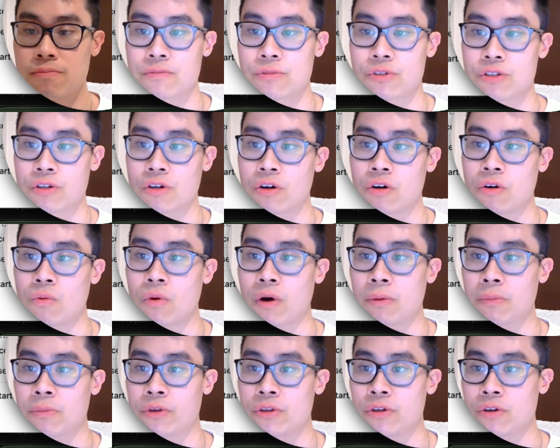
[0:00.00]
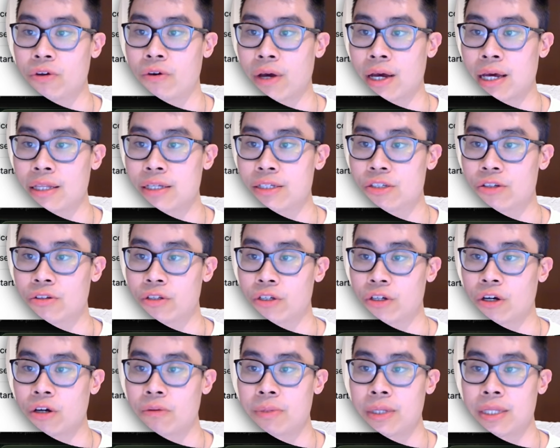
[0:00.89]
So what I'm going to go ahead is going to
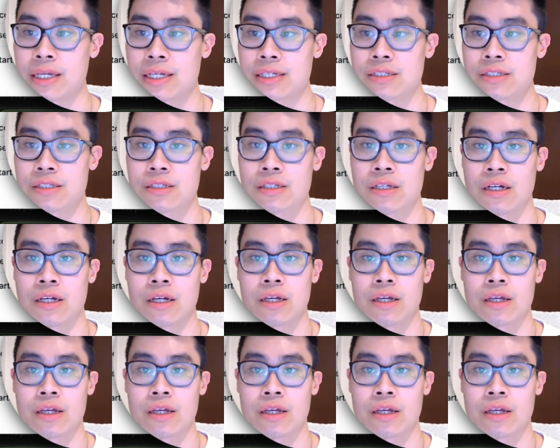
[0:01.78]
copy this